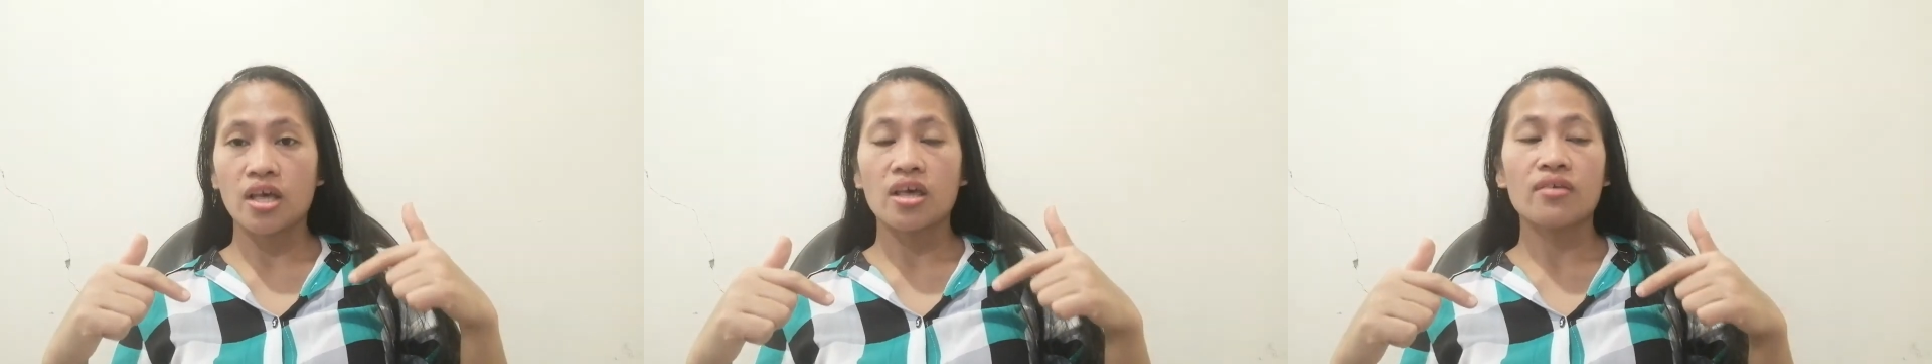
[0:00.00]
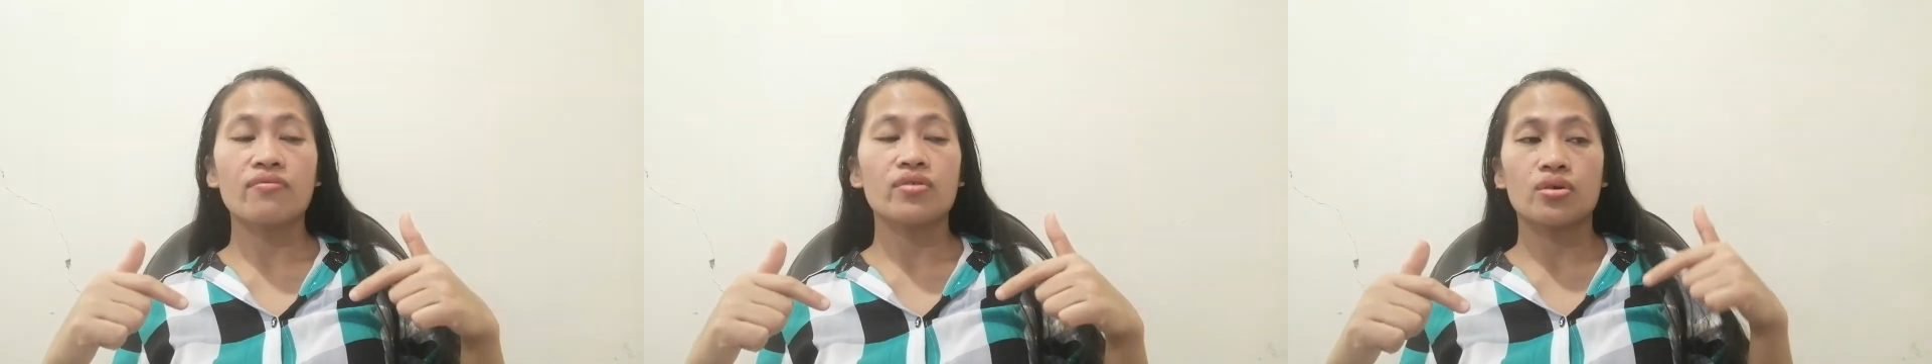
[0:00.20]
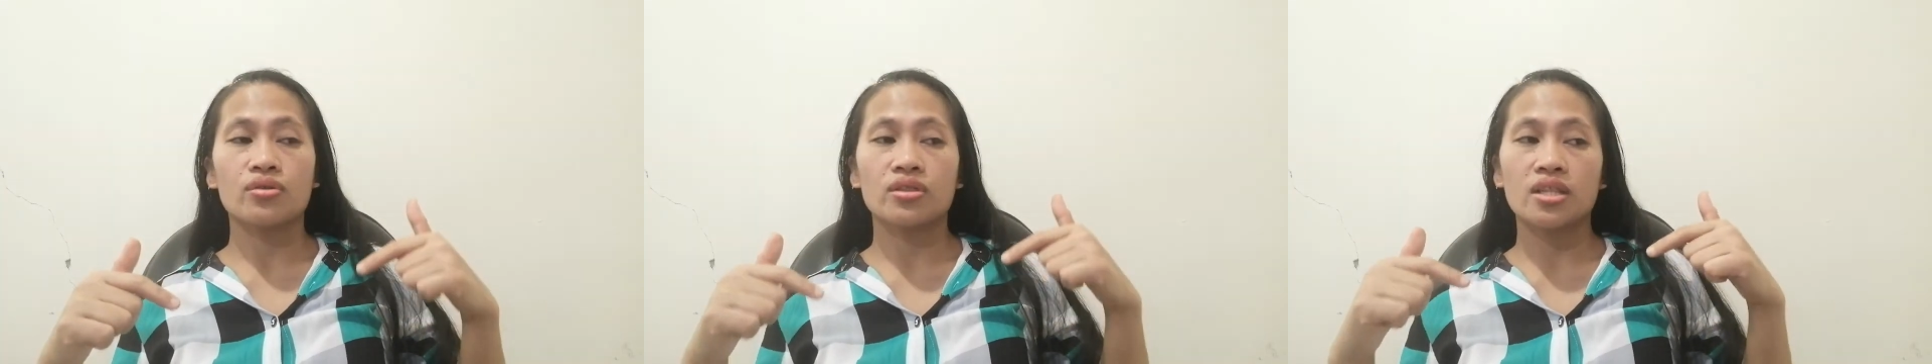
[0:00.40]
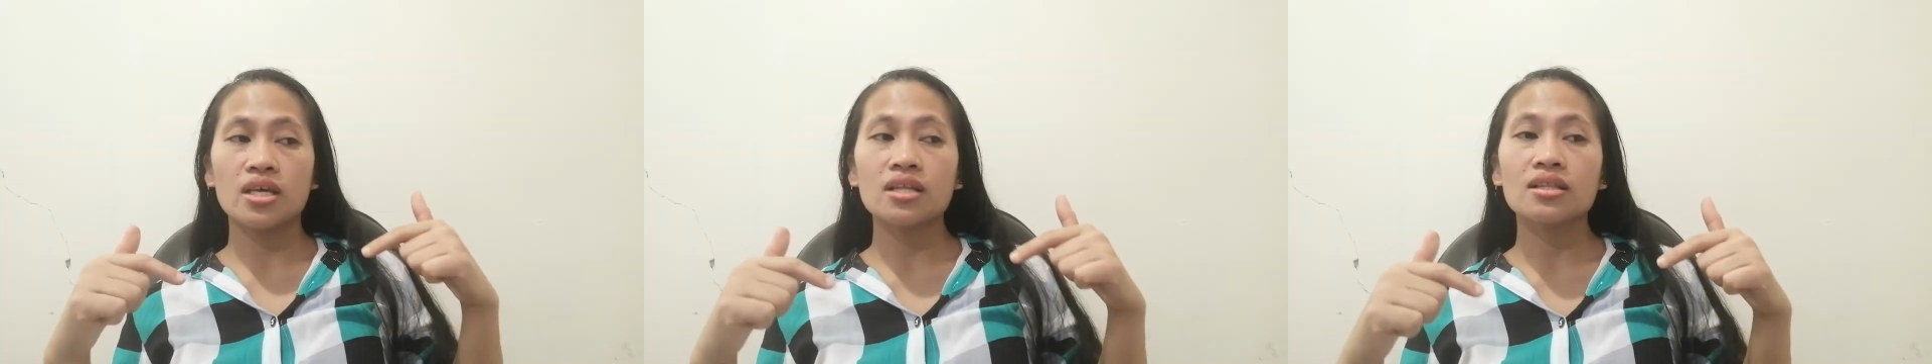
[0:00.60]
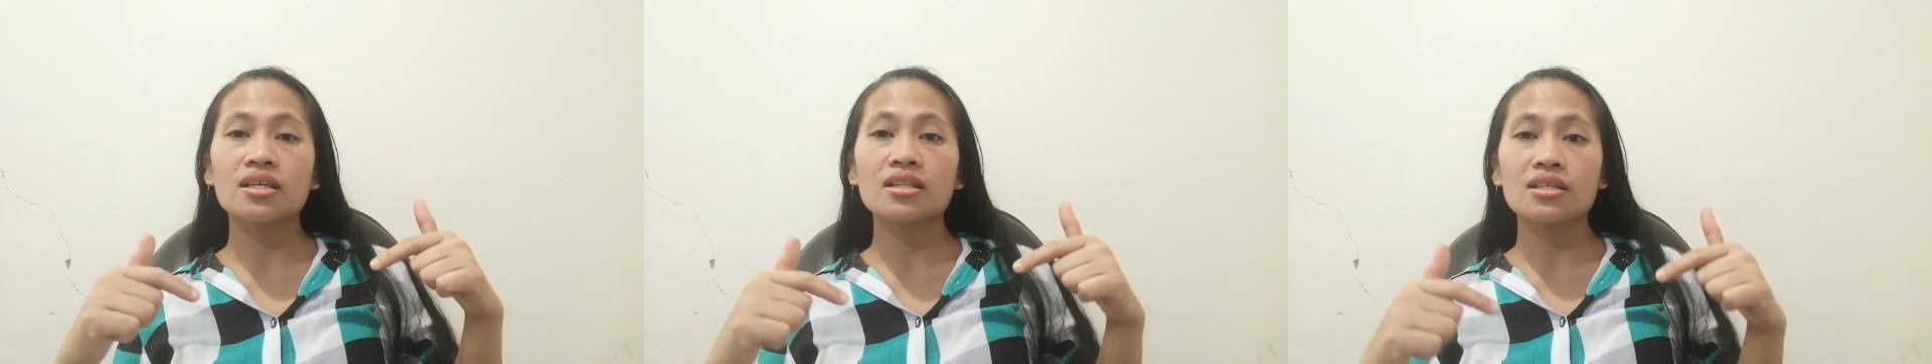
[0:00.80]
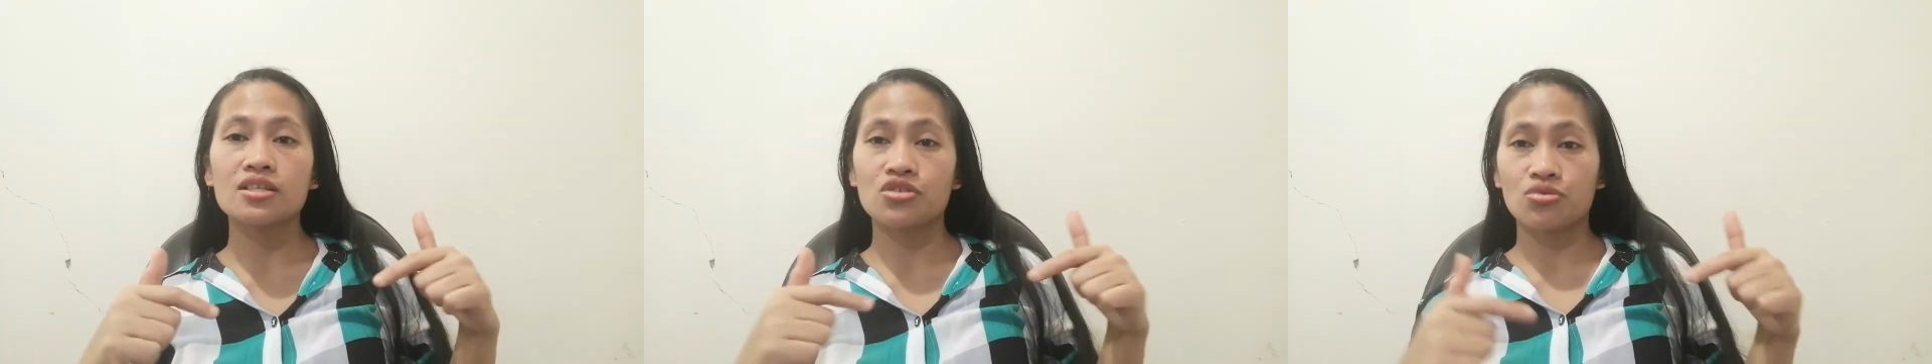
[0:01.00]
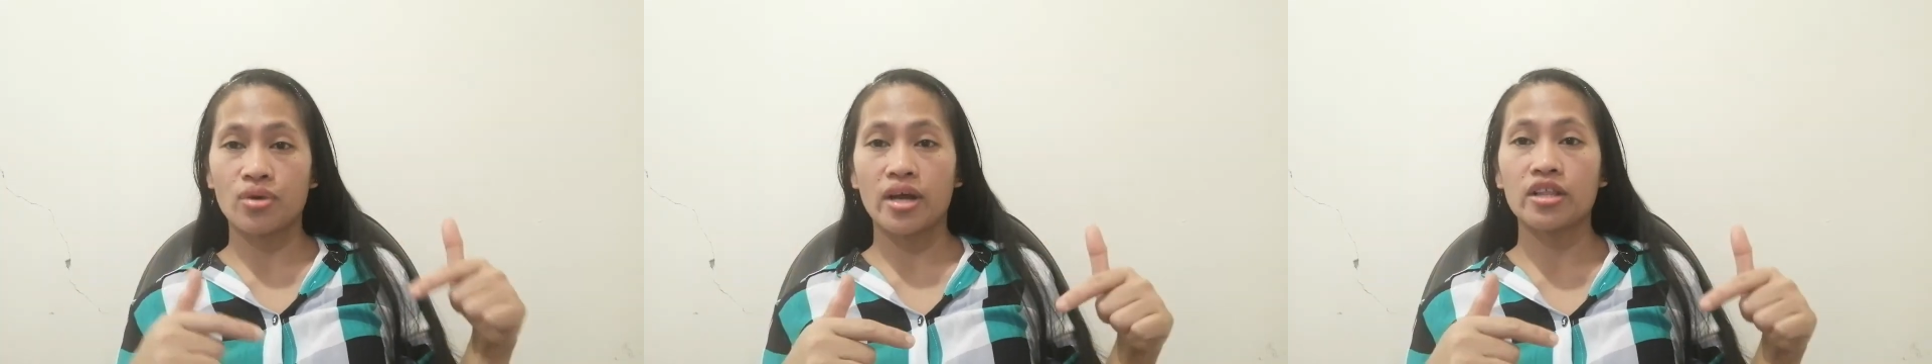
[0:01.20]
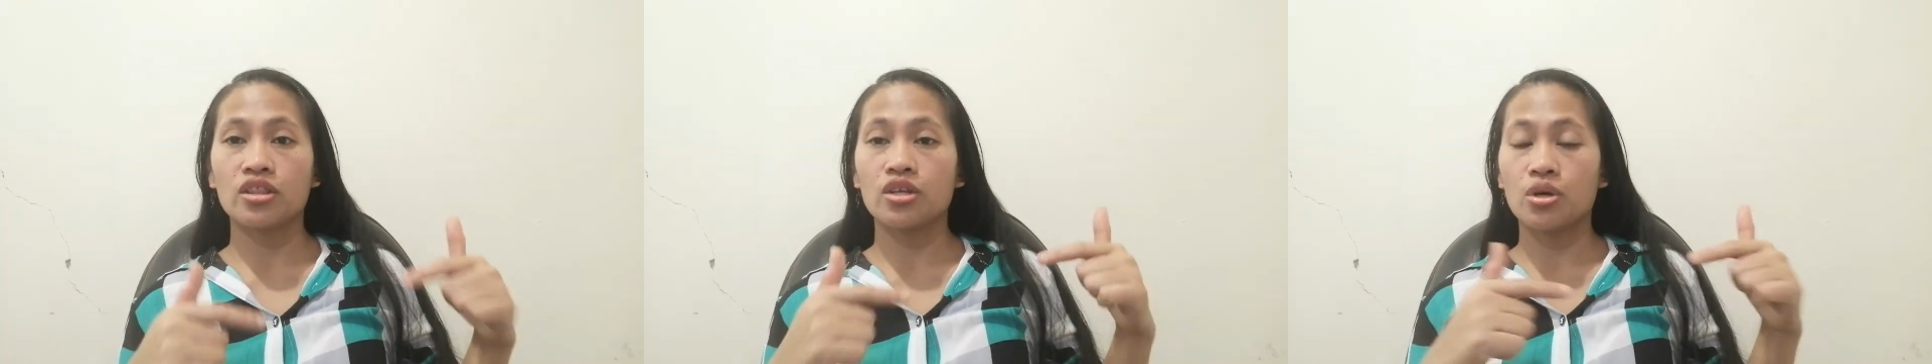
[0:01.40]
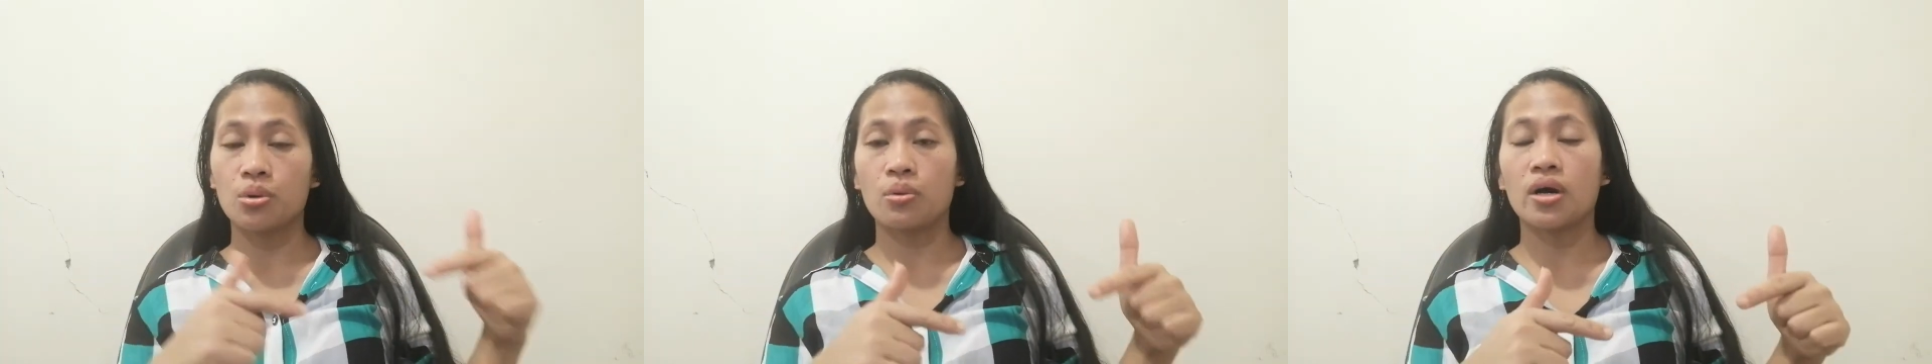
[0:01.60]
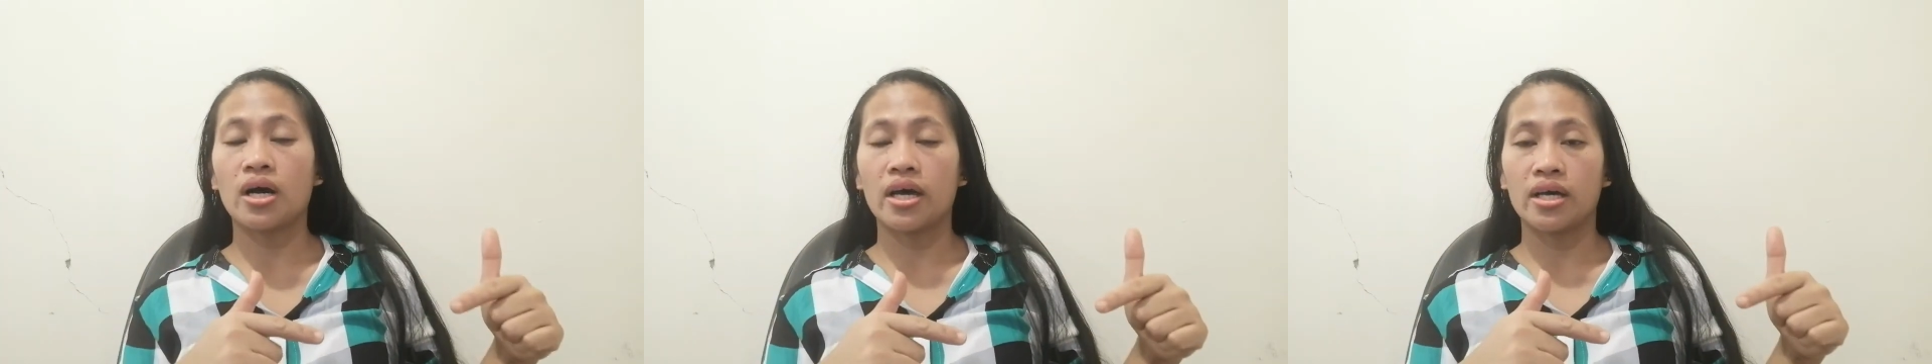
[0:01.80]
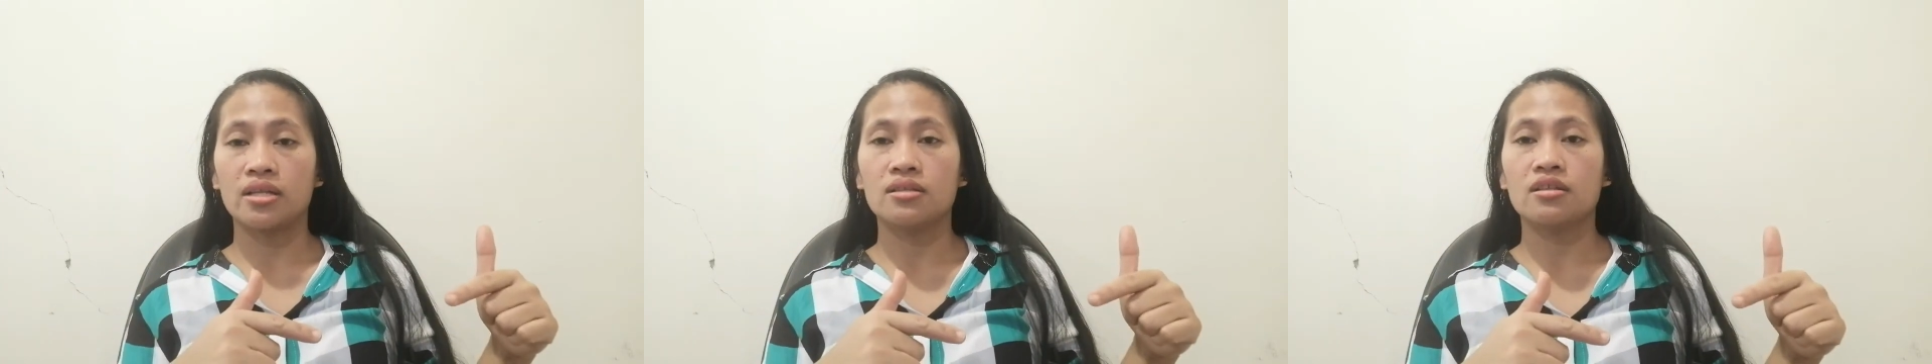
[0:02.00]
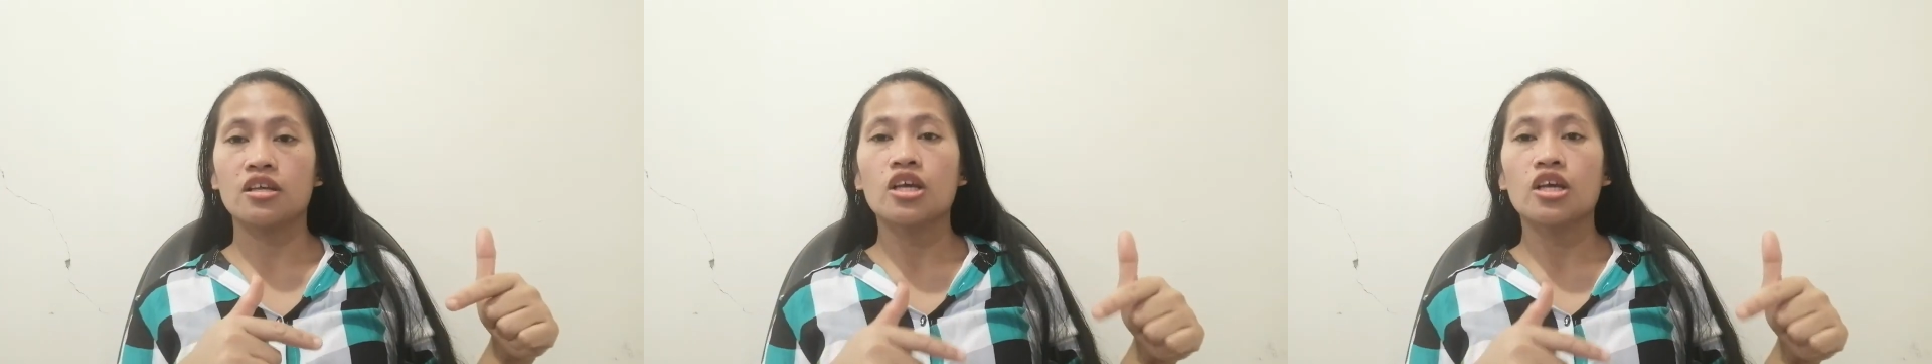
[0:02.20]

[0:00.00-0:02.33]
If you think that is right, go ahead.